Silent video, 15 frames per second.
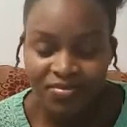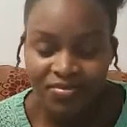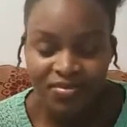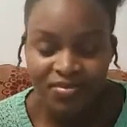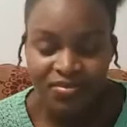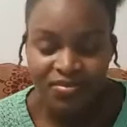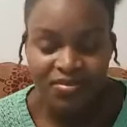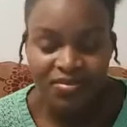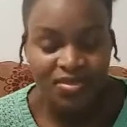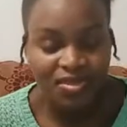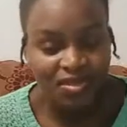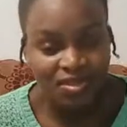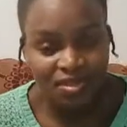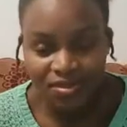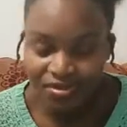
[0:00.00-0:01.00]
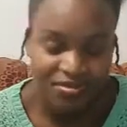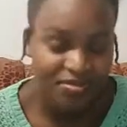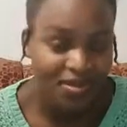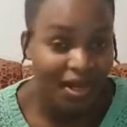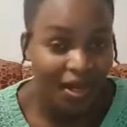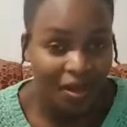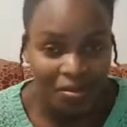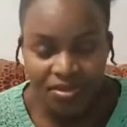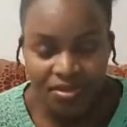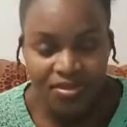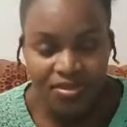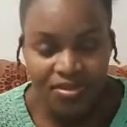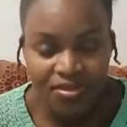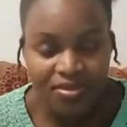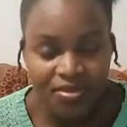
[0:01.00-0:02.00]
stuff happened,
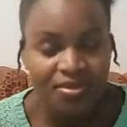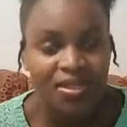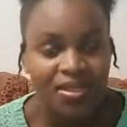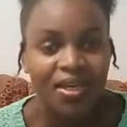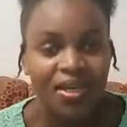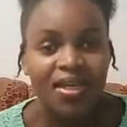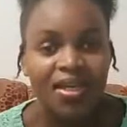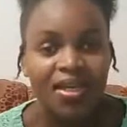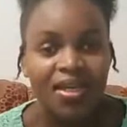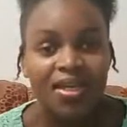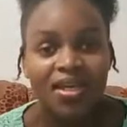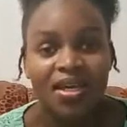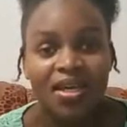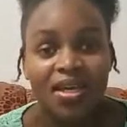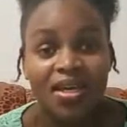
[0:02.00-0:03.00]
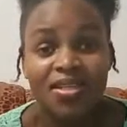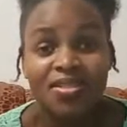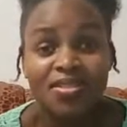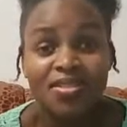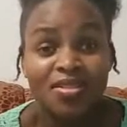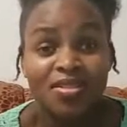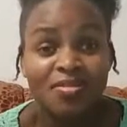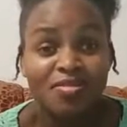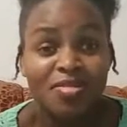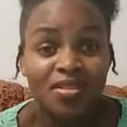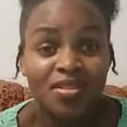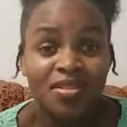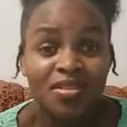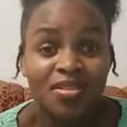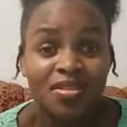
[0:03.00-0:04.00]
like in terms of
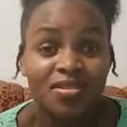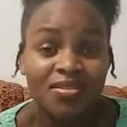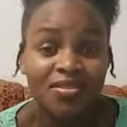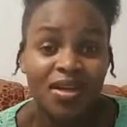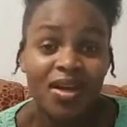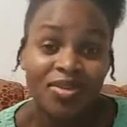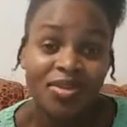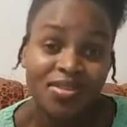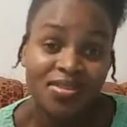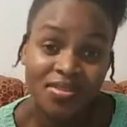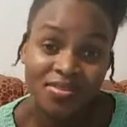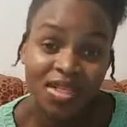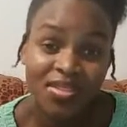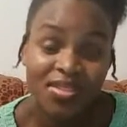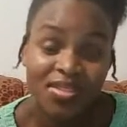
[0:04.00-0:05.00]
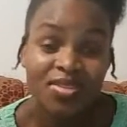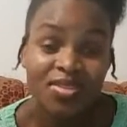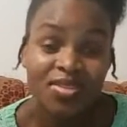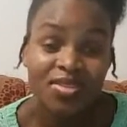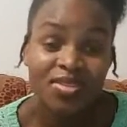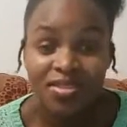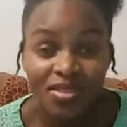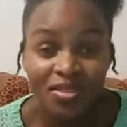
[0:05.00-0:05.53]
I was because I was turned